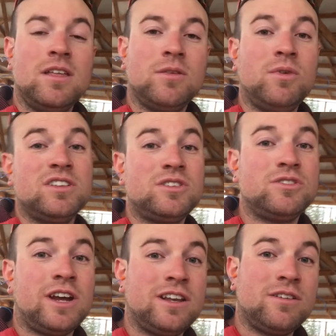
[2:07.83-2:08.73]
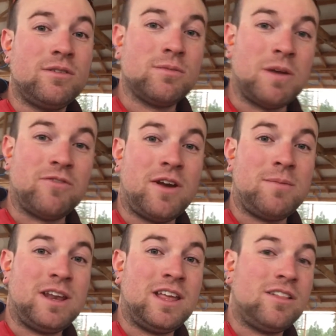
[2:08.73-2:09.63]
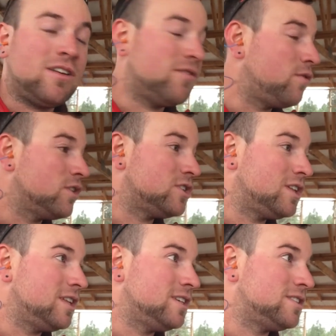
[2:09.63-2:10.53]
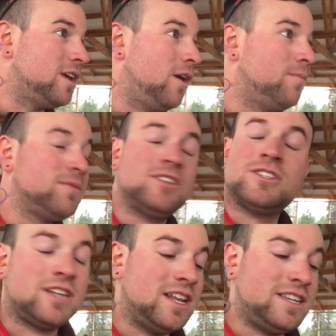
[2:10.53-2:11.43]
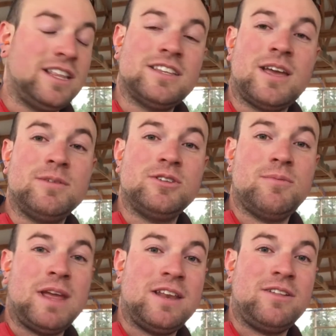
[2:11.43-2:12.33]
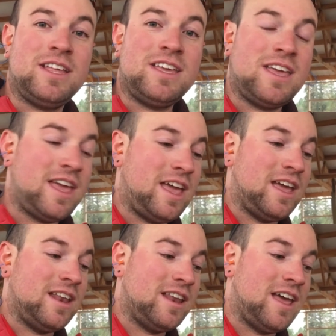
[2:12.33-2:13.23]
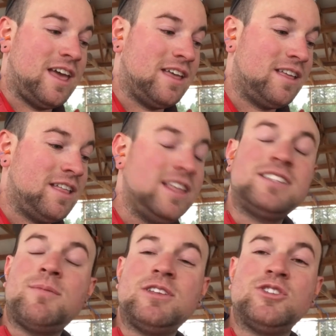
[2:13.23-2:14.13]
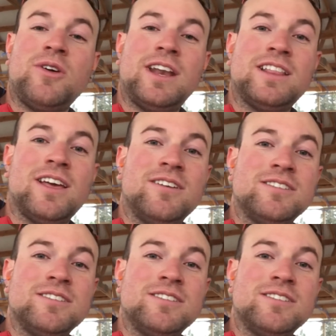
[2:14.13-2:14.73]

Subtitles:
The wood is too dry to do it with my framing nailer, unfortunately, so just got to take the time and do it manually, and at least I'm enjoying it though.